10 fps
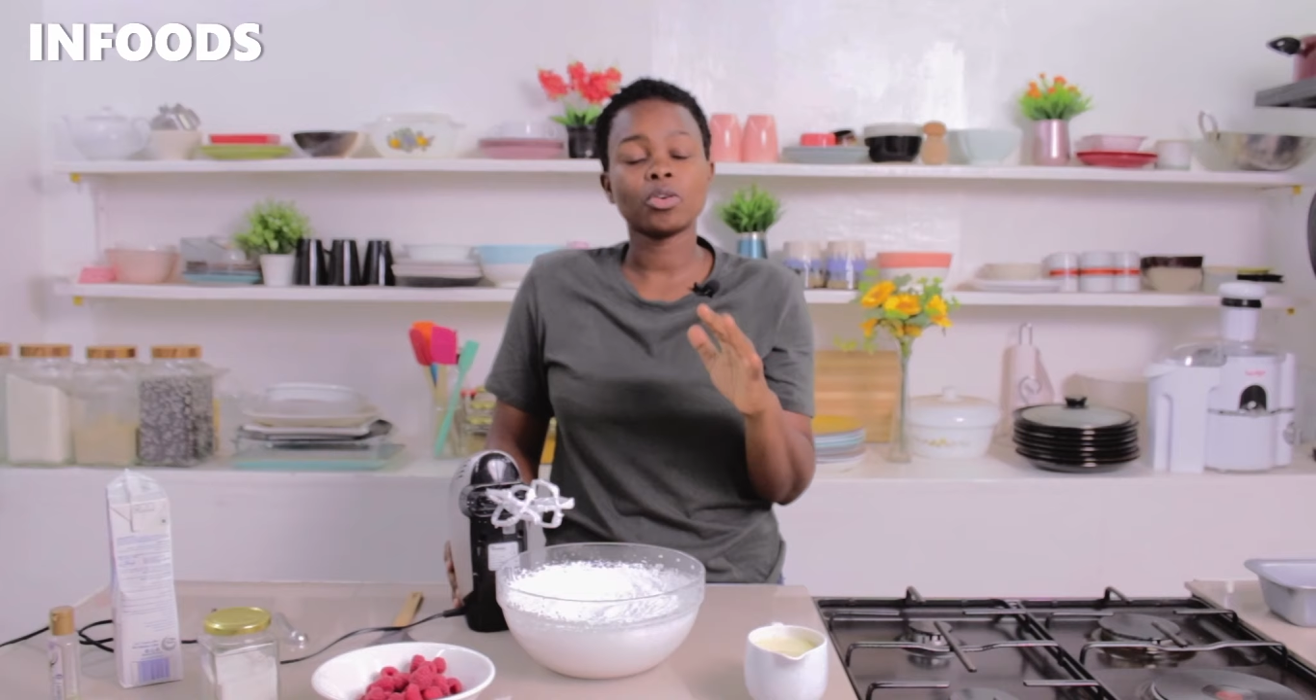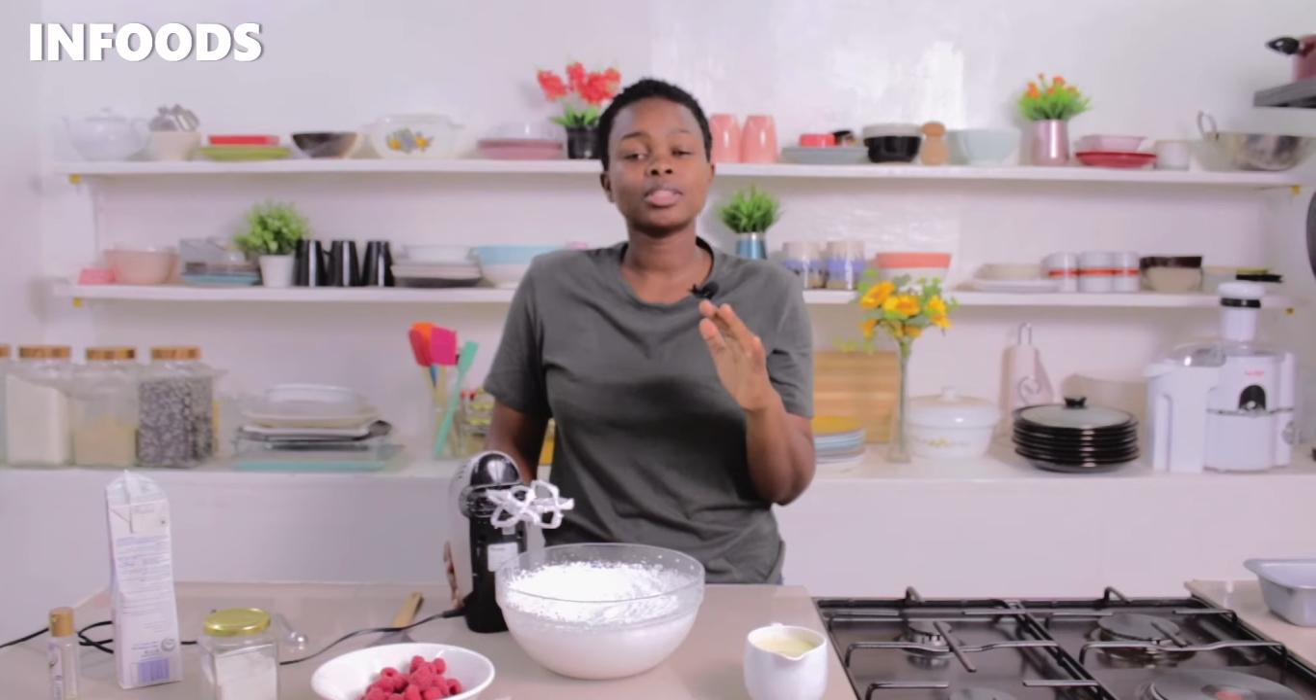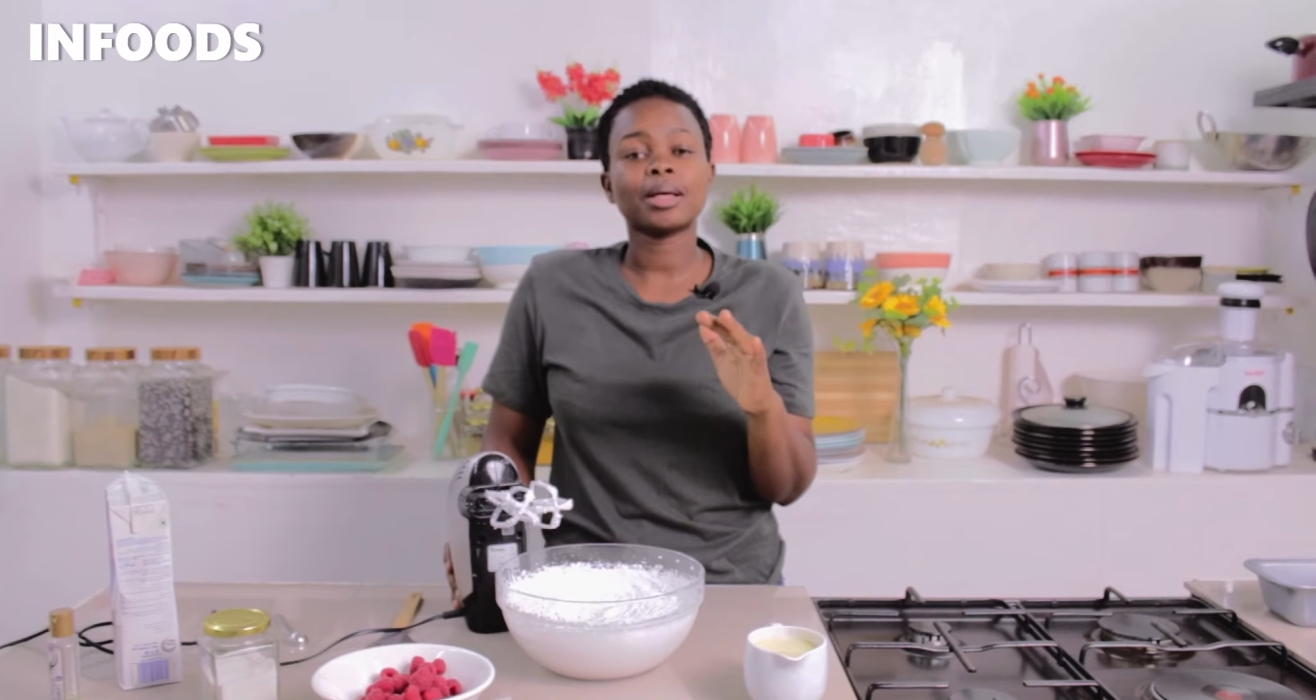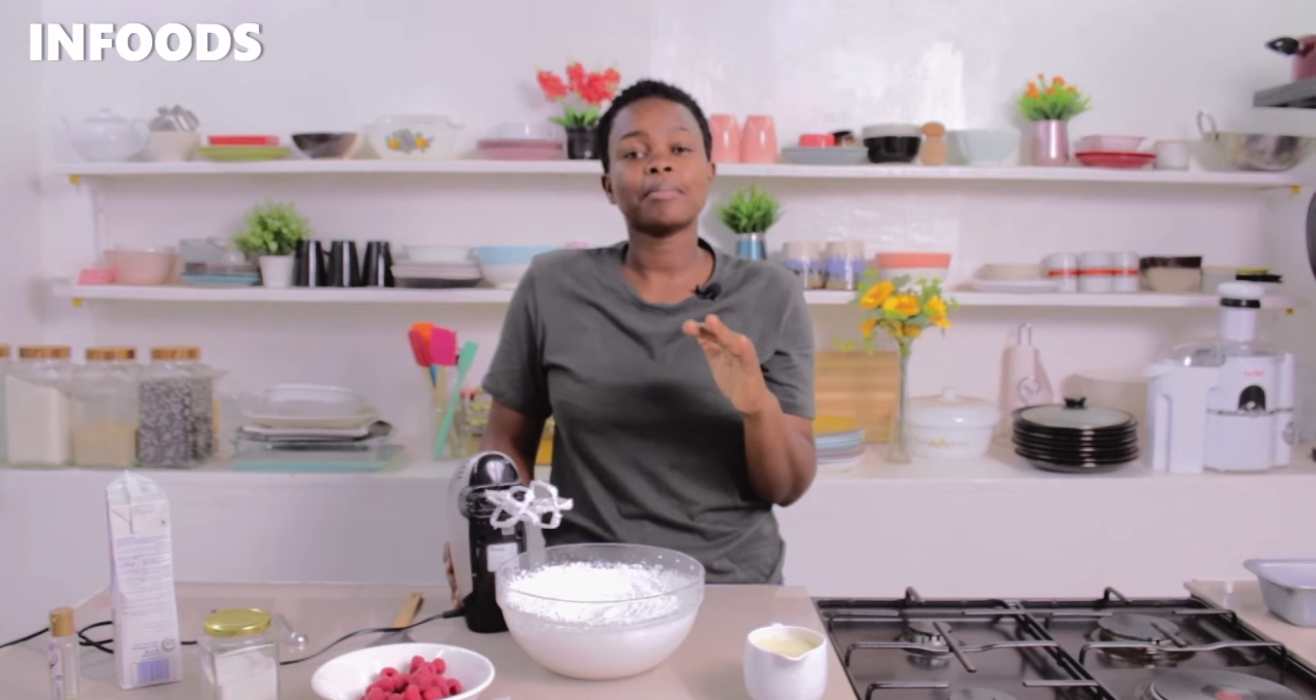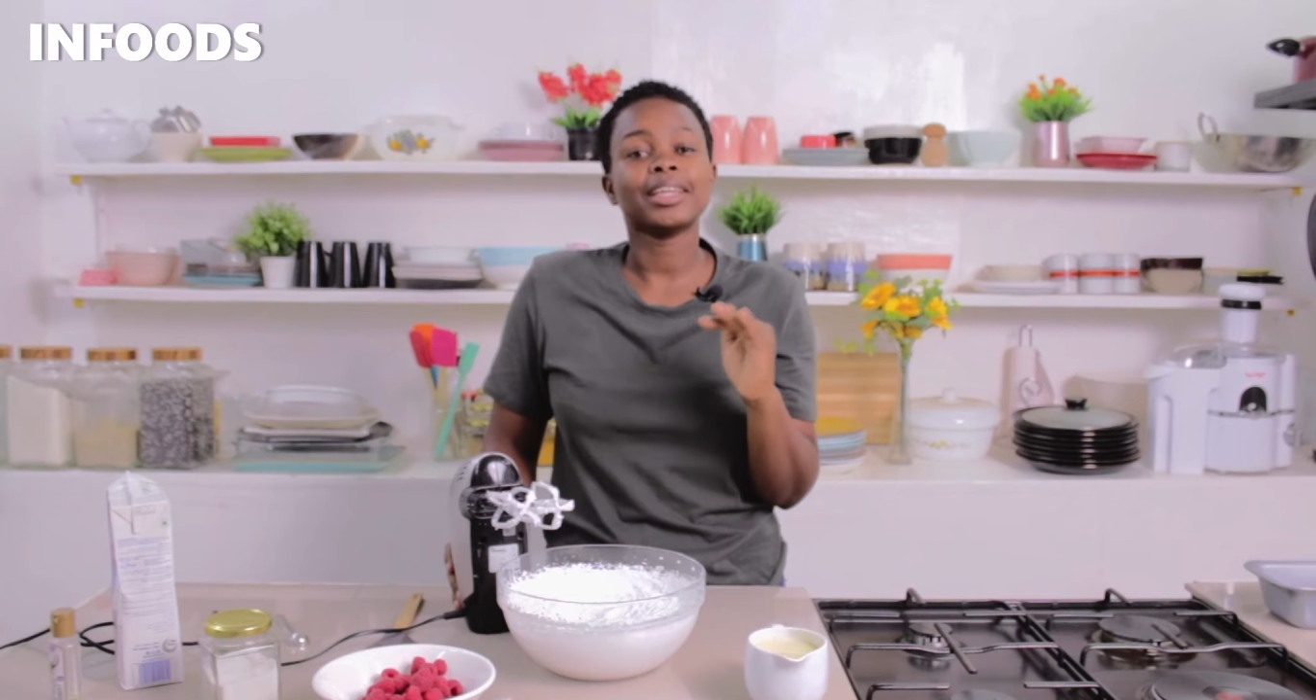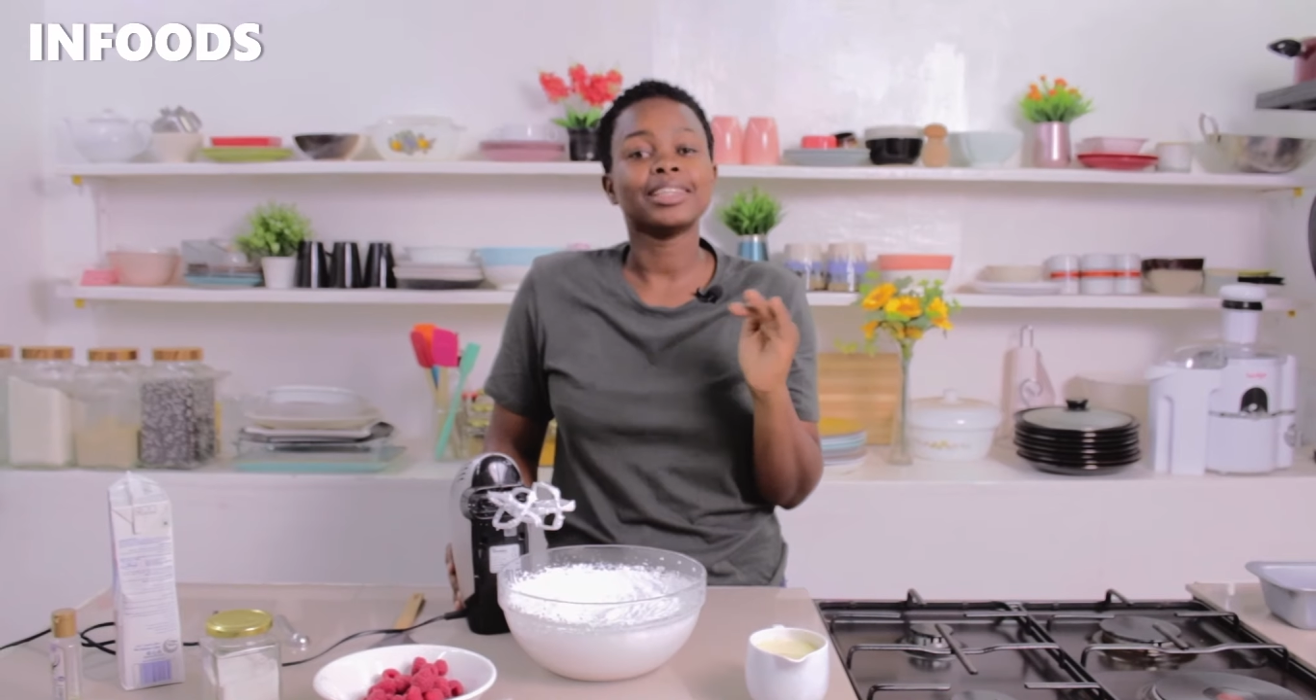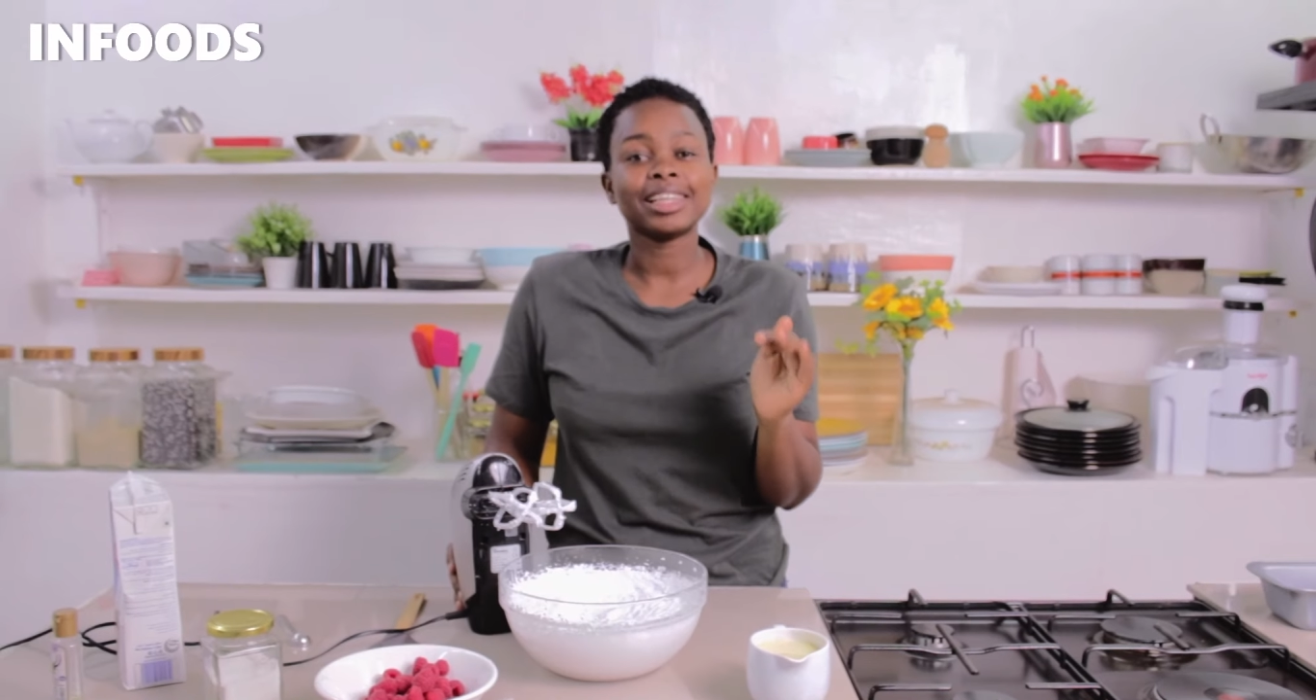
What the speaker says: awesome and